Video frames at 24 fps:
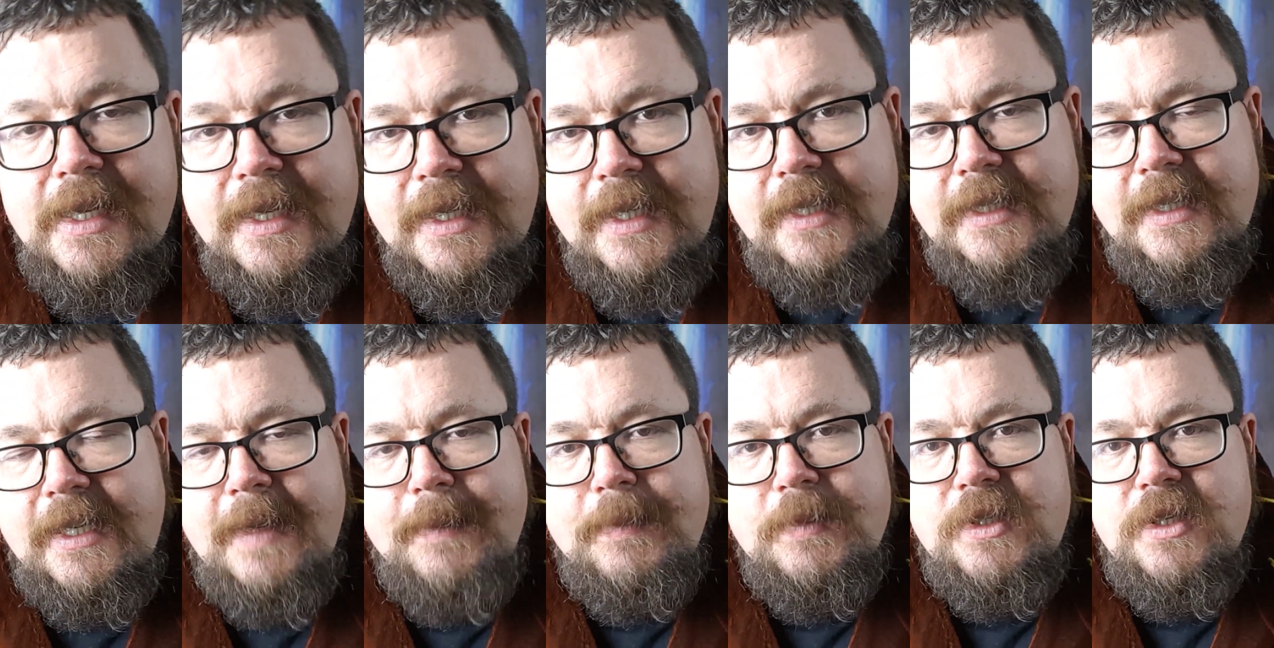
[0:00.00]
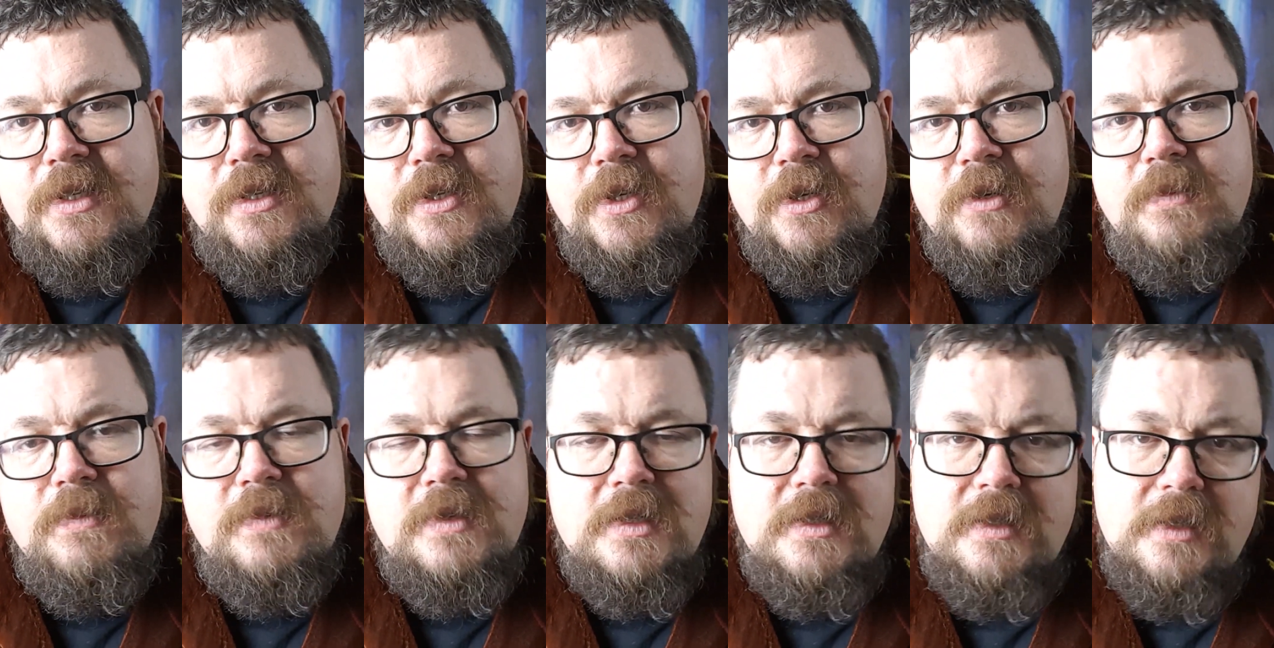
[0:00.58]
and come to
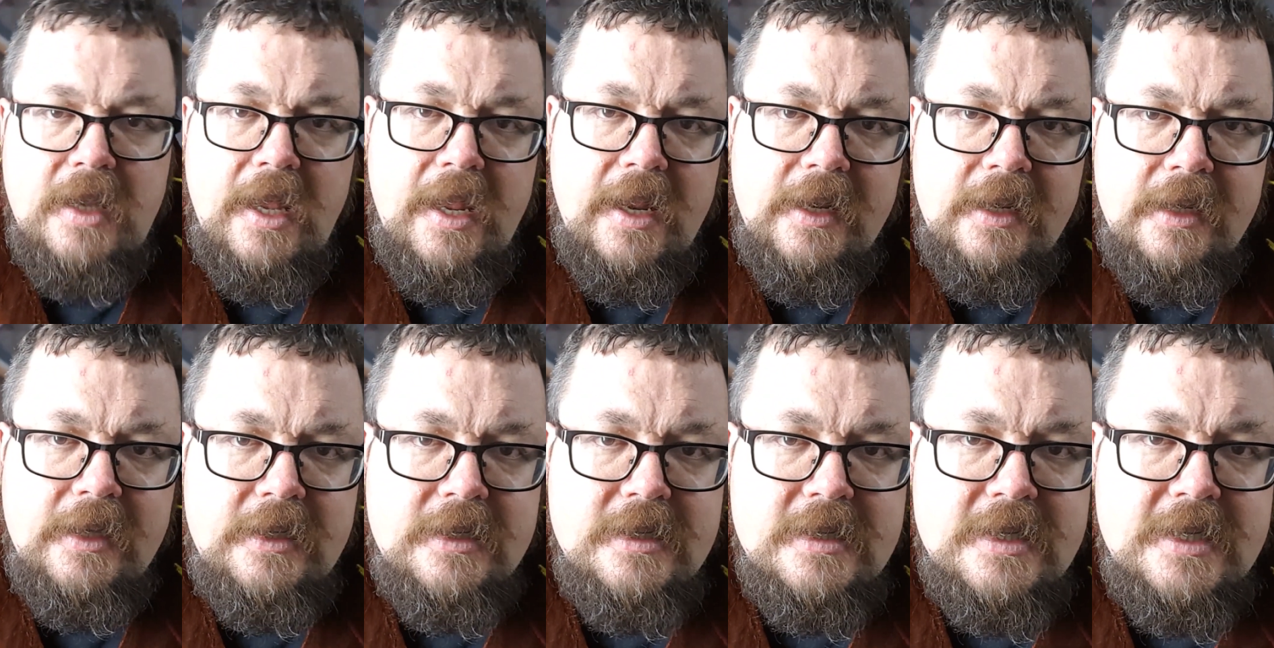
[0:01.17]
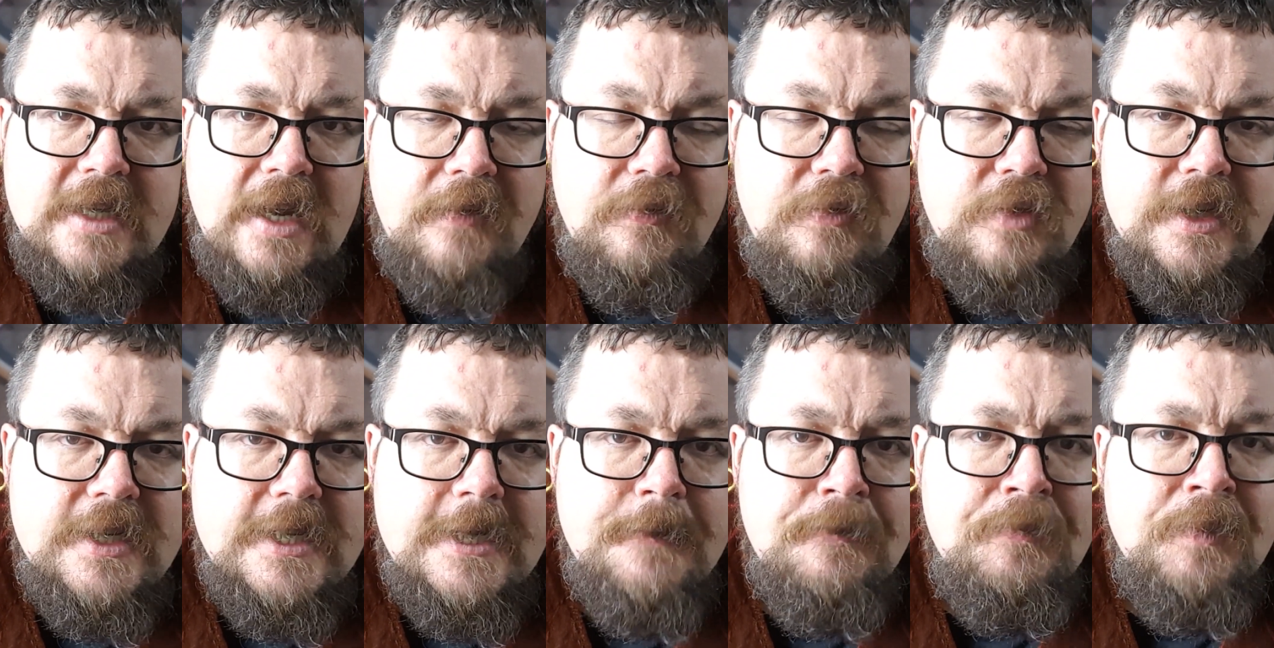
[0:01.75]
terms and discover
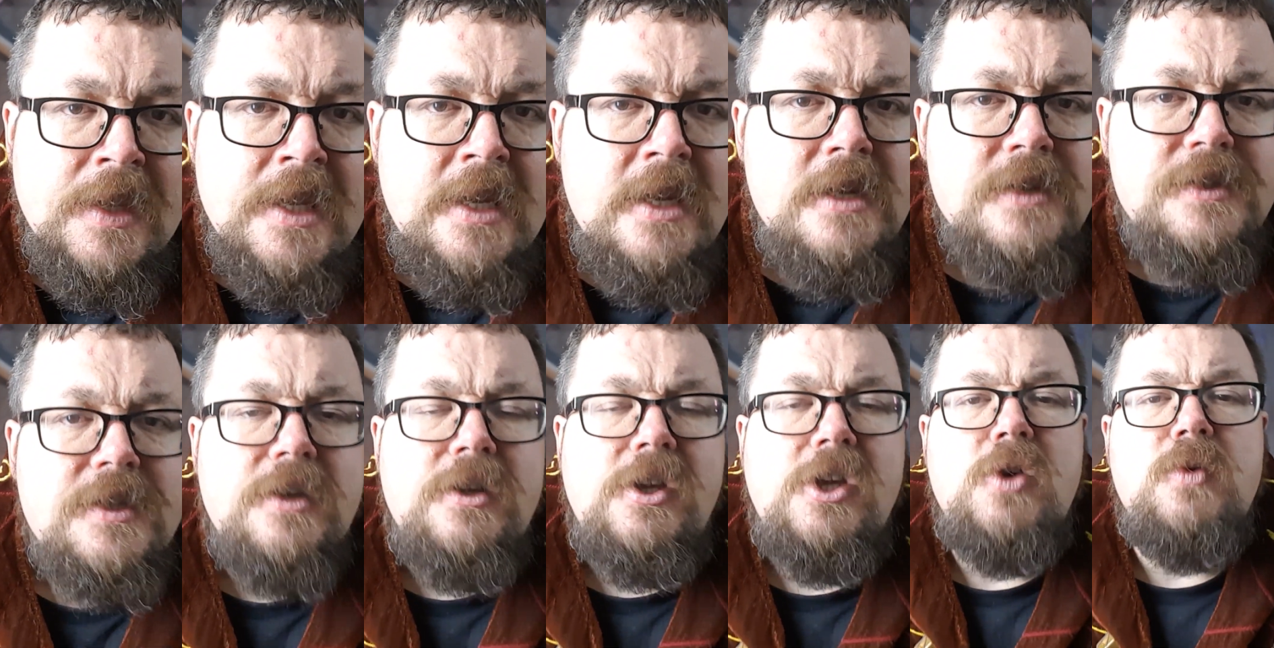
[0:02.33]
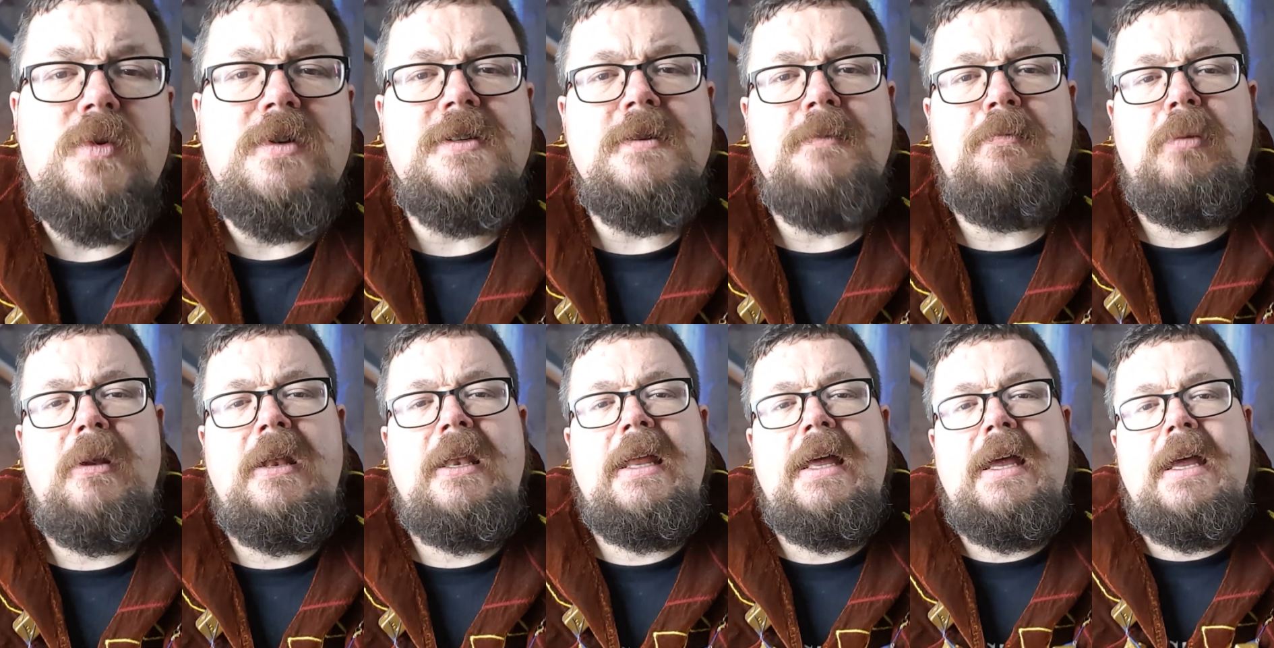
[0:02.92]
it? So you as a
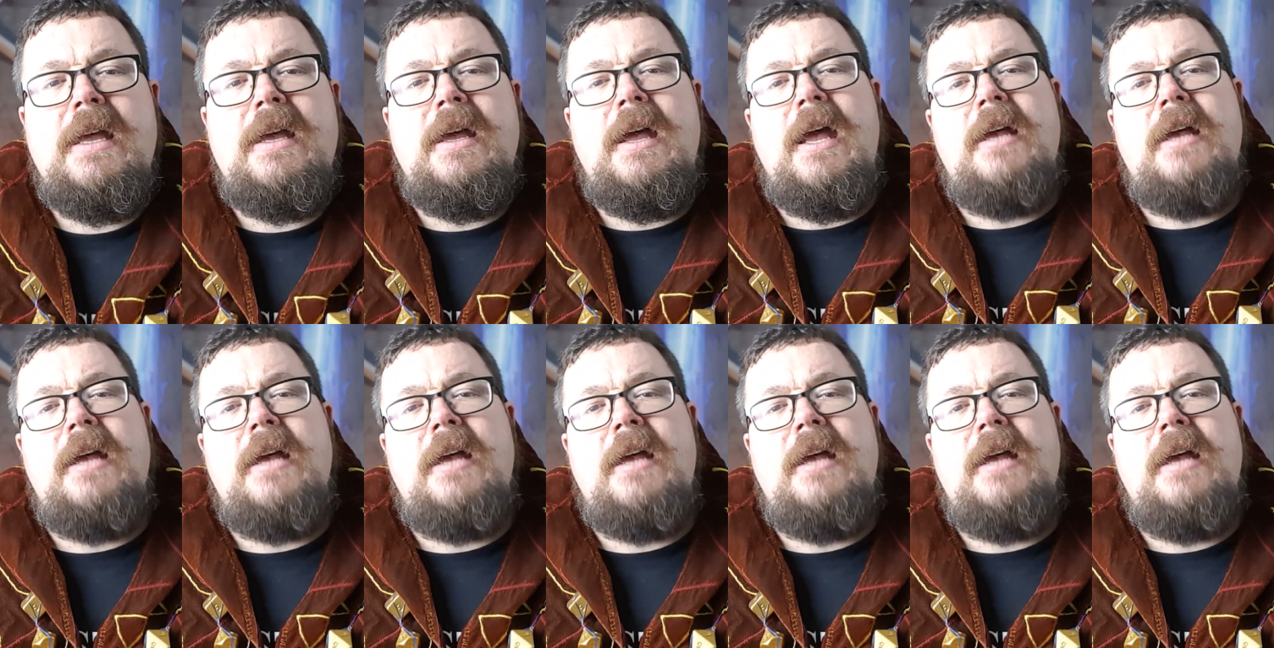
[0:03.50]
player